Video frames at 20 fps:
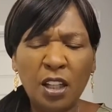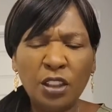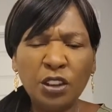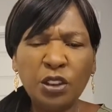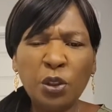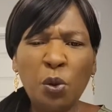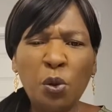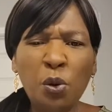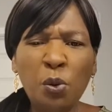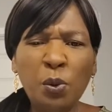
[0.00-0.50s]

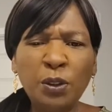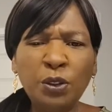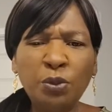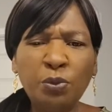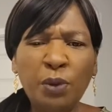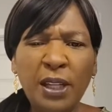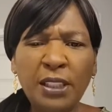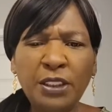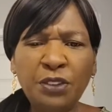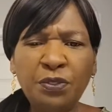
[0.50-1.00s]
So, who was
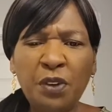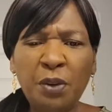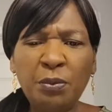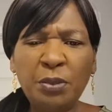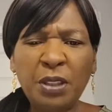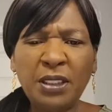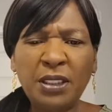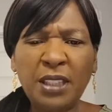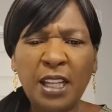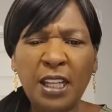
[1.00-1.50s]
raised
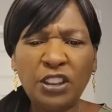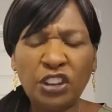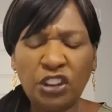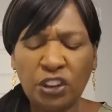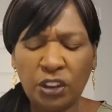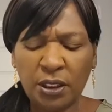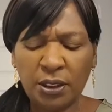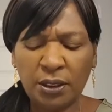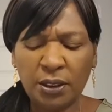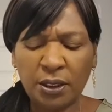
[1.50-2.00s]
from the dead?
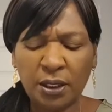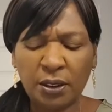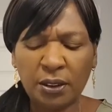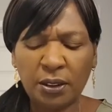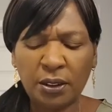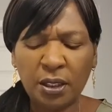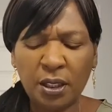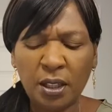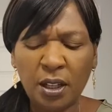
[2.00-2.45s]
Jesus.